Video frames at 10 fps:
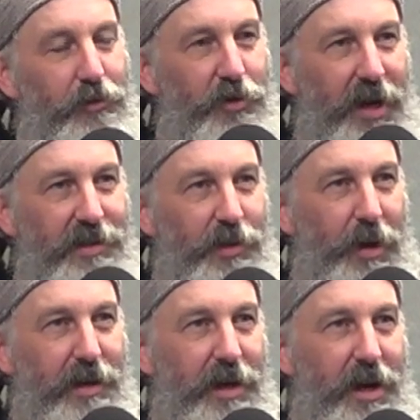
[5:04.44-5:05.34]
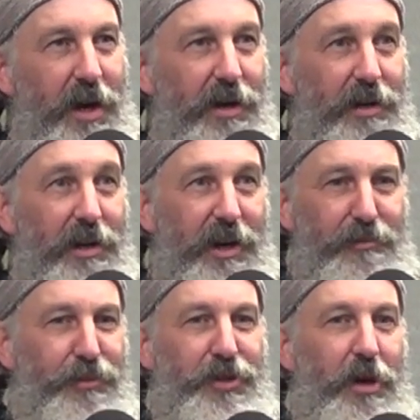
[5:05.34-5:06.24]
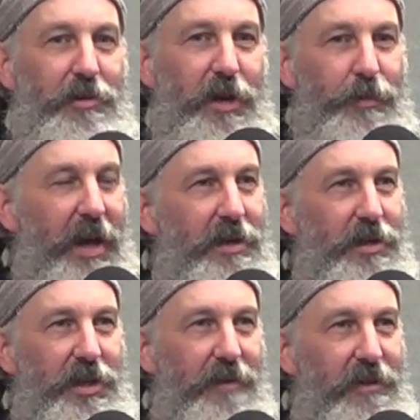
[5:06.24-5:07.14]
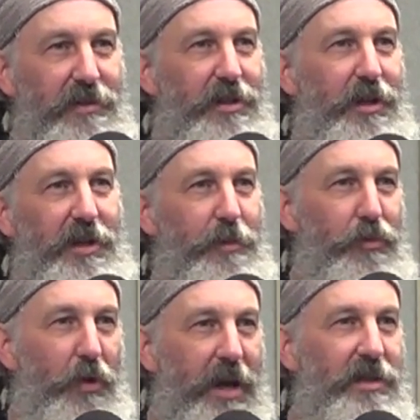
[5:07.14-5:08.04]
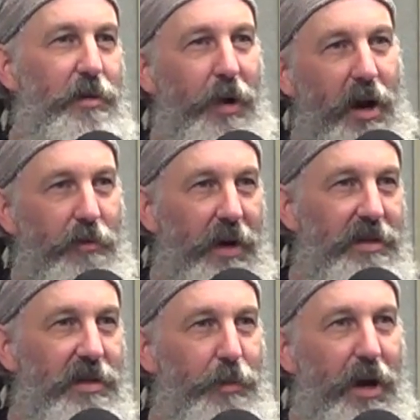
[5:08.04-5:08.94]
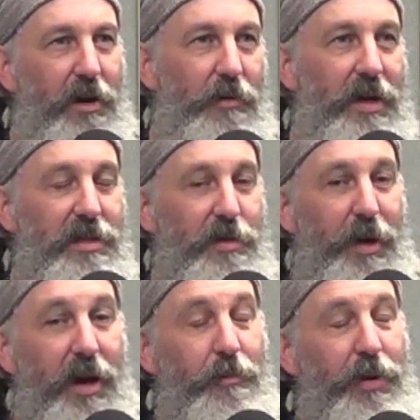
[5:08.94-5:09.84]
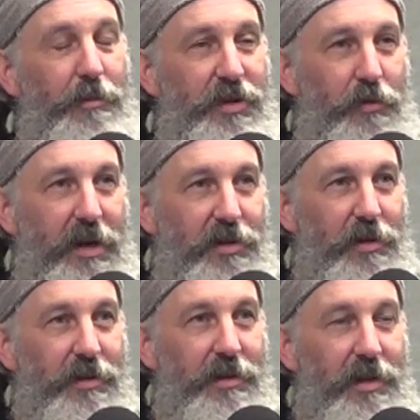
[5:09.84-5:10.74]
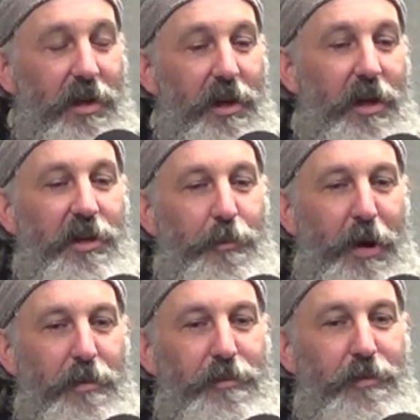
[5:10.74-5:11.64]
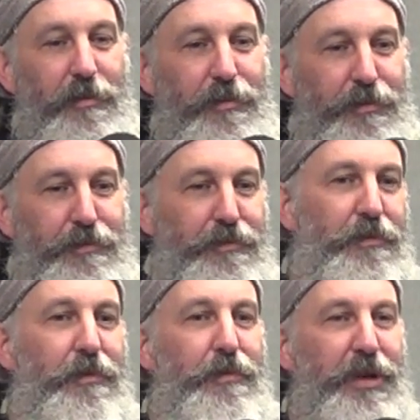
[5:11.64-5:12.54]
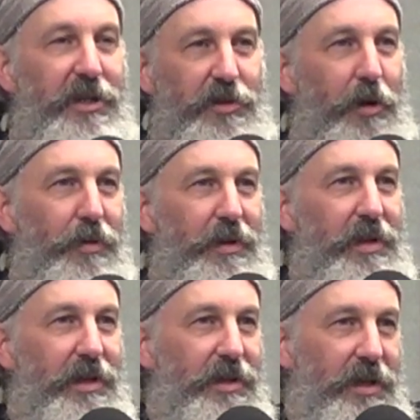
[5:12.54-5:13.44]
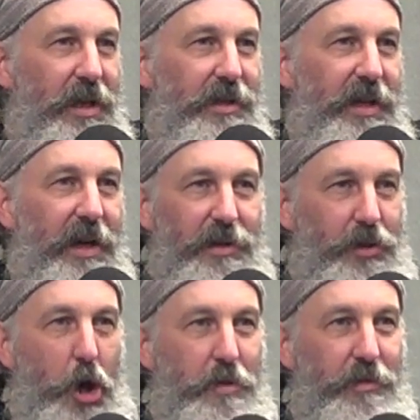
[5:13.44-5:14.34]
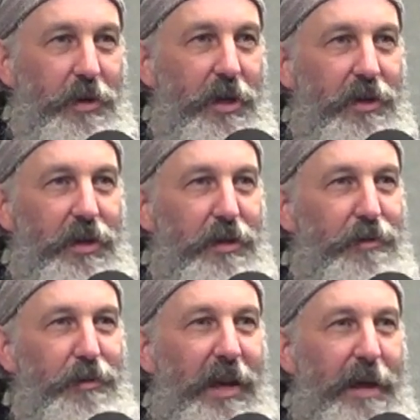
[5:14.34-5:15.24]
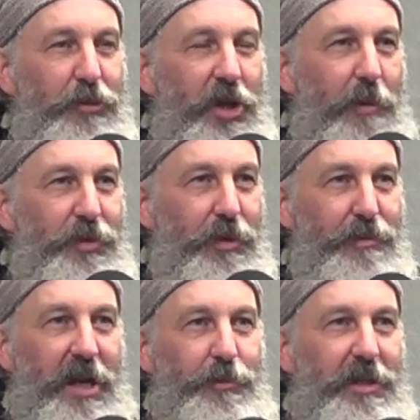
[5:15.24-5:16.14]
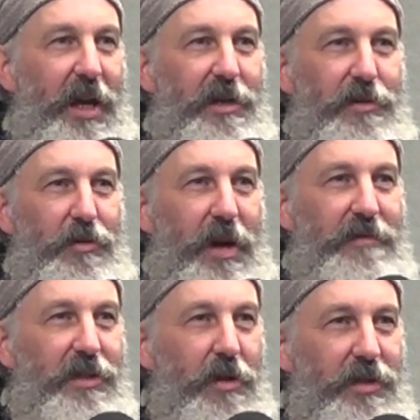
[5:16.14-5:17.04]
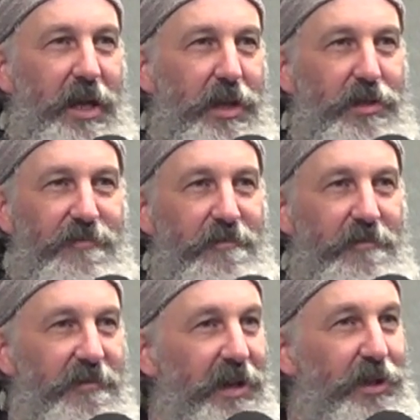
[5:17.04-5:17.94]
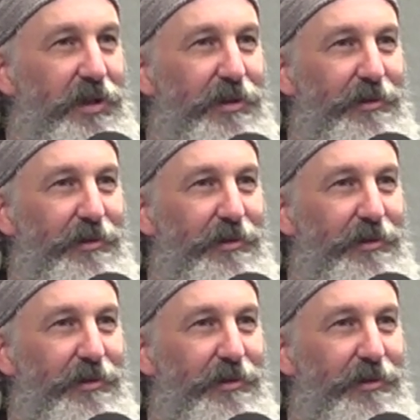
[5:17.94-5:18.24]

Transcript: trends the way they are, and shows like MasterChef, you've just got to keep raising the bar and raising the bar and raising the bar. And pubs and restaurants, the pub bistro is dead. It's gone. The lamb chops with mashed potatoes and gravies, those days are finished.